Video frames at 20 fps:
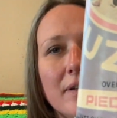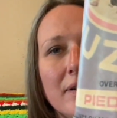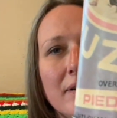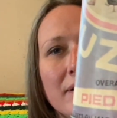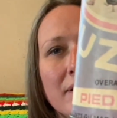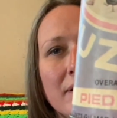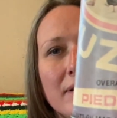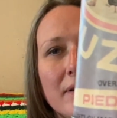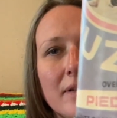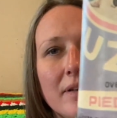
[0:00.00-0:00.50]

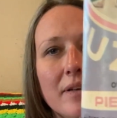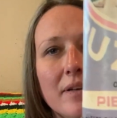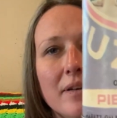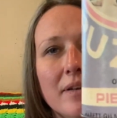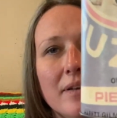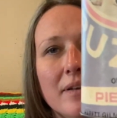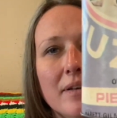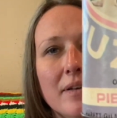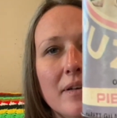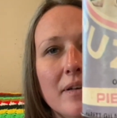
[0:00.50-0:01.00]

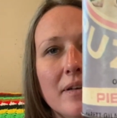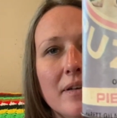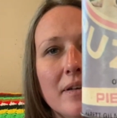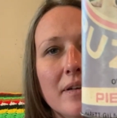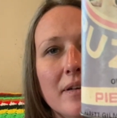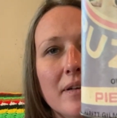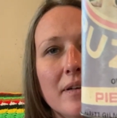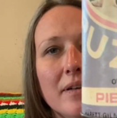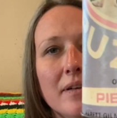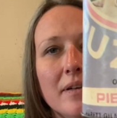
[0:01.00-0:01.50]

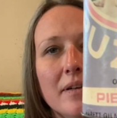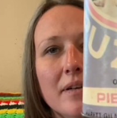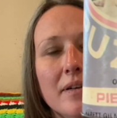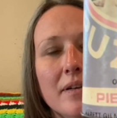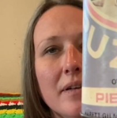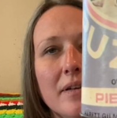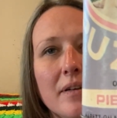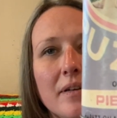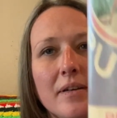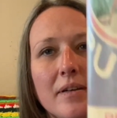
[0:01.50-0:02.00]

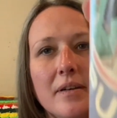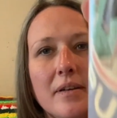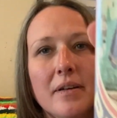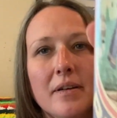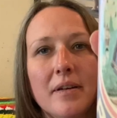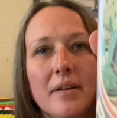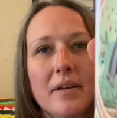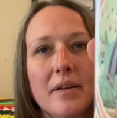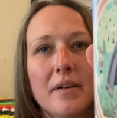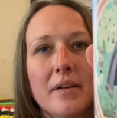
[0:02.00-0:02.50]

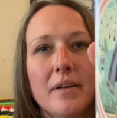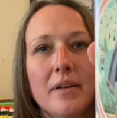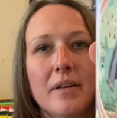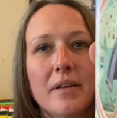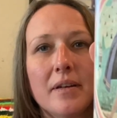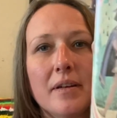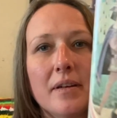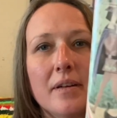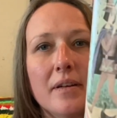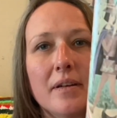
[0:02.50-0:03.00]

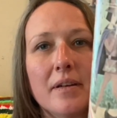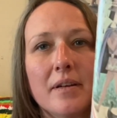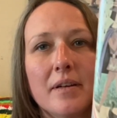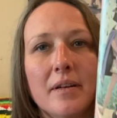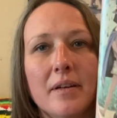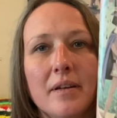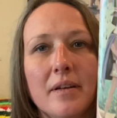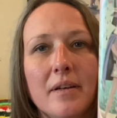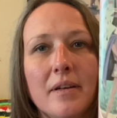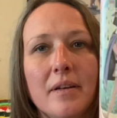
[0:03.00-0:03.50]

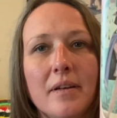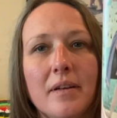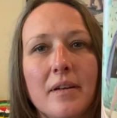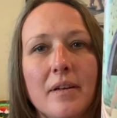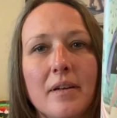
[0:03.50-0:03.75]
Nobody speaks.